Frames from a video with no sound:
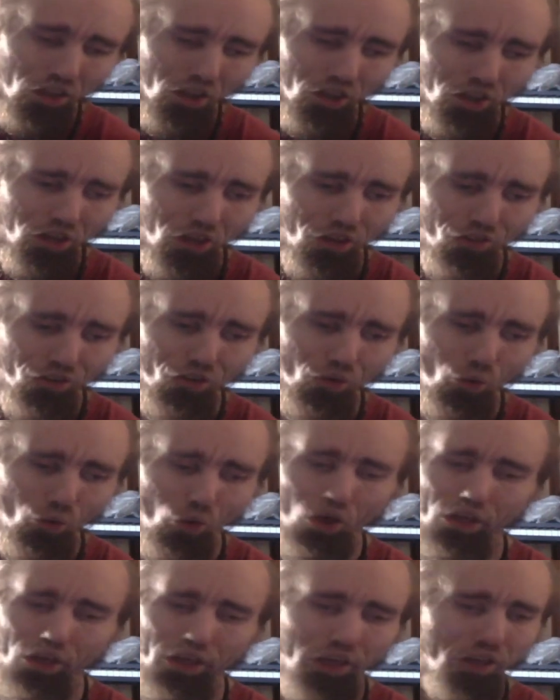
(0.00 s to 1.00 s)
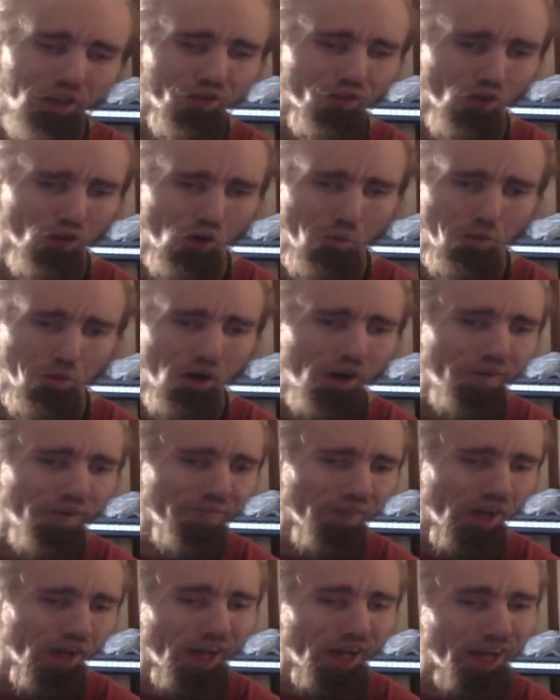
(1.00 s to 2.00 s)
this court case
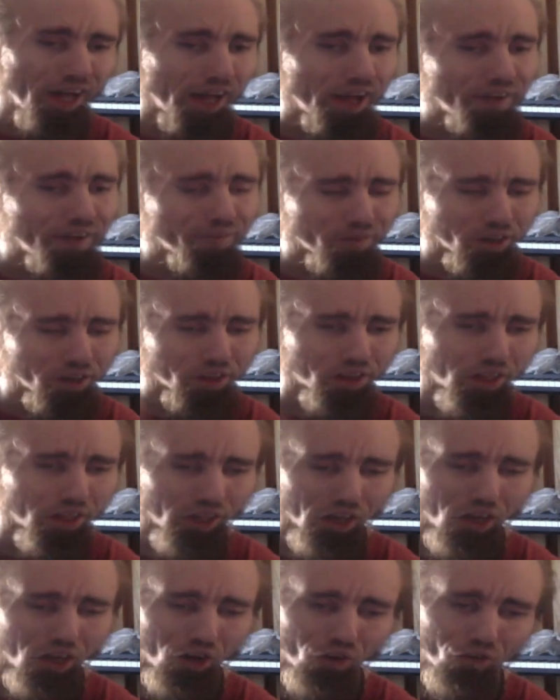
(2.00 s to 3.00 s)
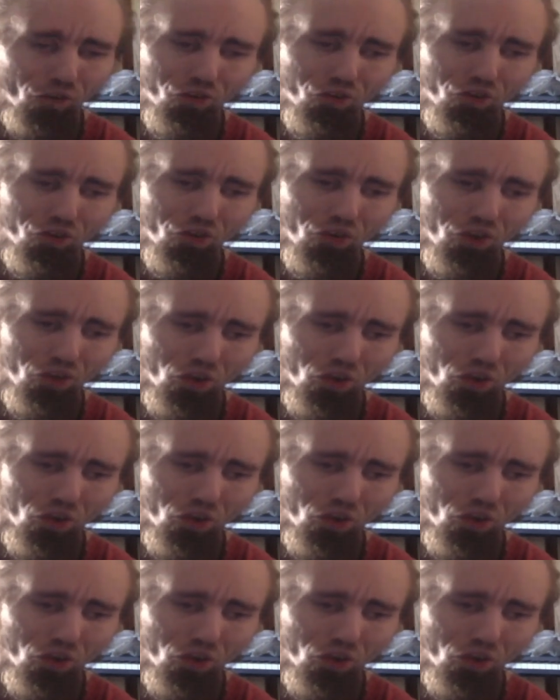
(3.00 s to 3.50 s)
above everything else.